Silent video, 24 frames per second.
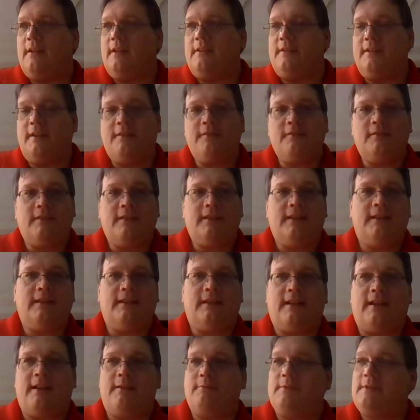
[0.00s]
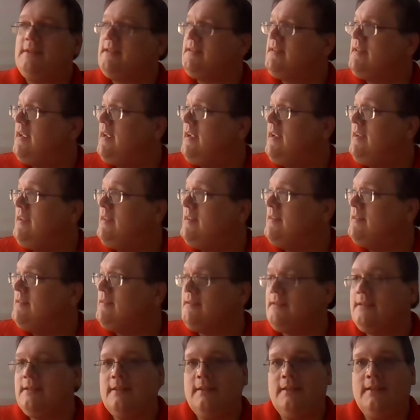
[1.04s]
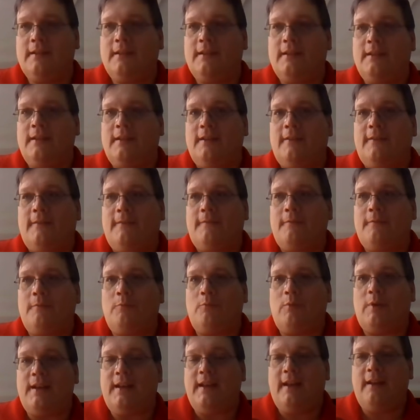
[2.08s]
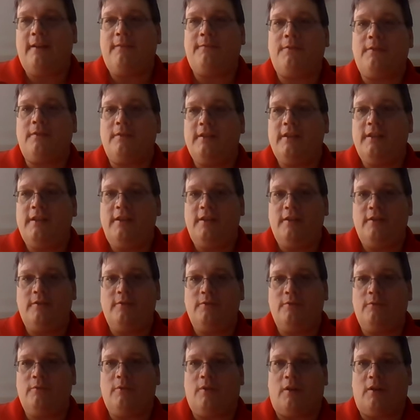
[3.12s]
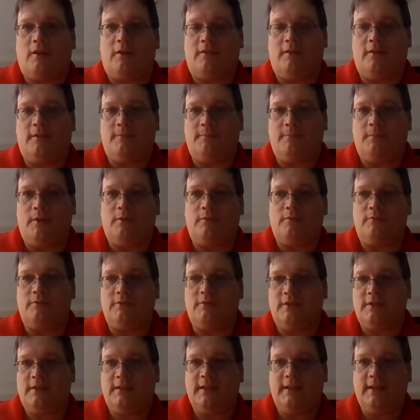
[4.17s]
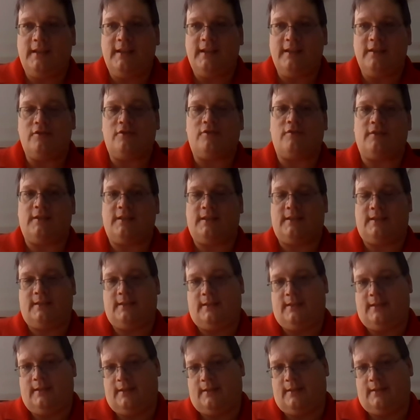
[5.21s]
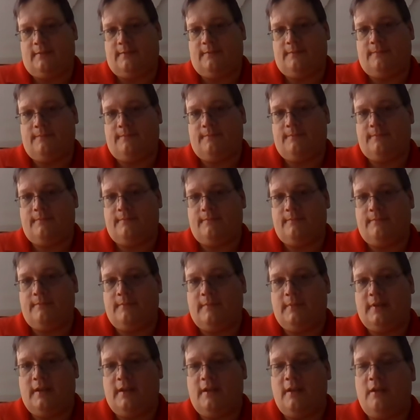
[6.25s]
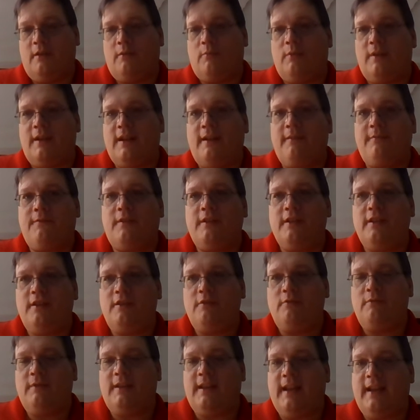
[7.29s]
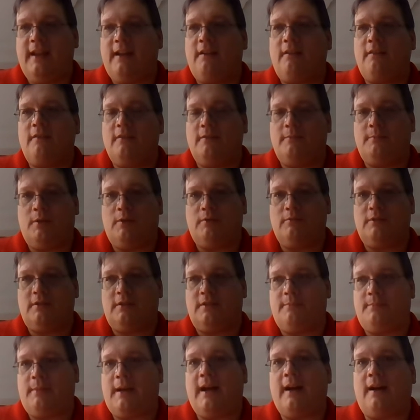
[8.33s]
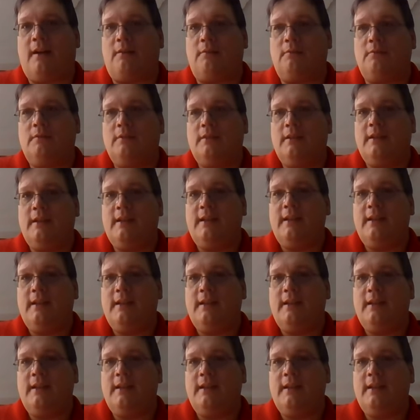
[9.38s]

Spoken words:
Another thing that I would say is, whatever you are the most interested in, whatever you care the most about,